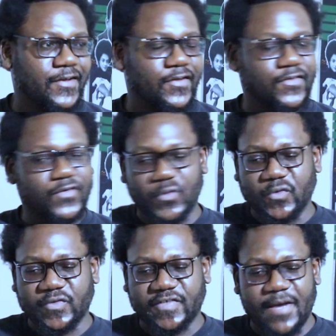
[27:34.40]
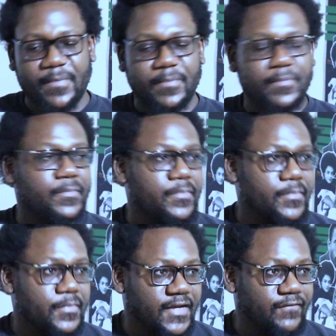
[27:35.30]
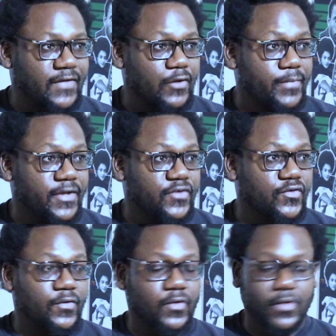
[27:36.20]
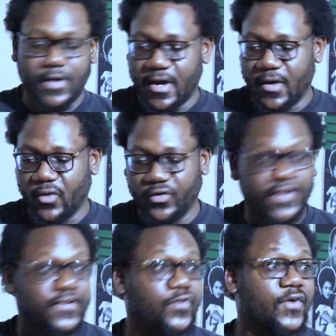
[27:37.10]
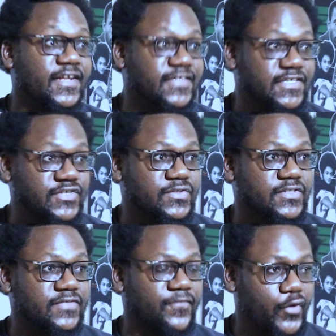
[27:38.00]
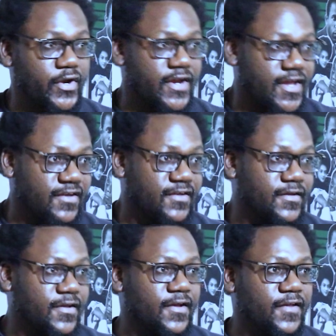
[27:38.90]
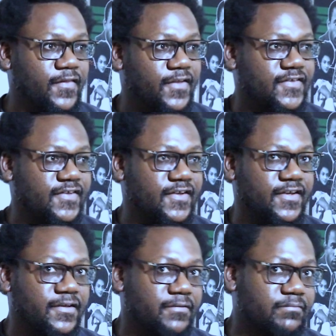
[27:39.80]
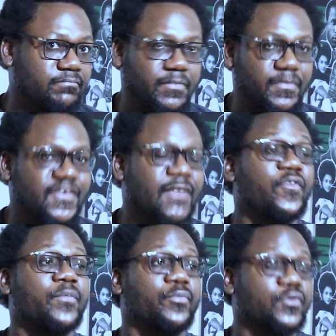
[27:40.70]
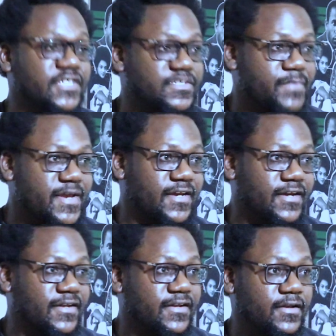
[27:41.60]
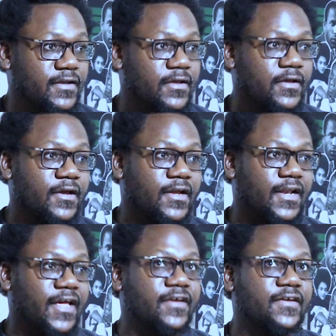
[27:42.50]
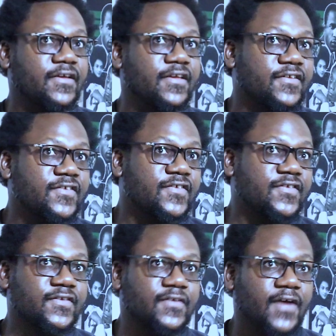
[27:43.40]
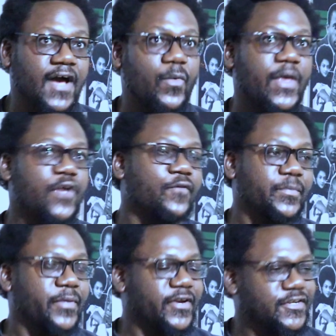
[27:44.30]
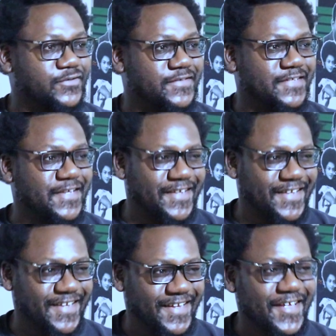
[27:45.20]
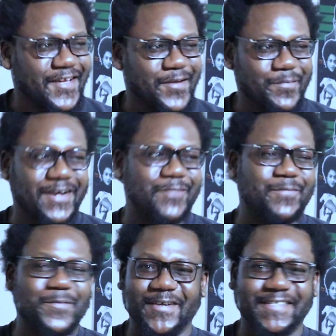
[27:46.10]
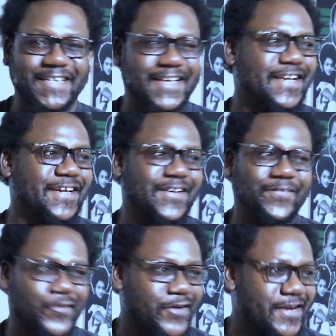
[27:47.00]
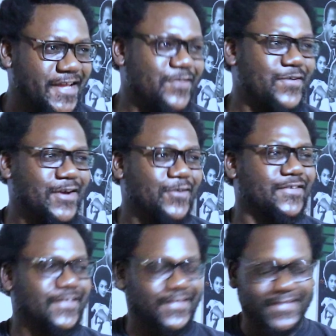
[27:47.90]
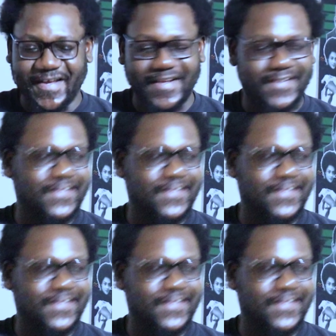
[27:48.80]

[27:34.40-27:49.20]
So some development-oriented organizations, foreign aid, they say maybe some of the projects being done, like it's a way of reparations. But people are saying foreign aid, you cannot say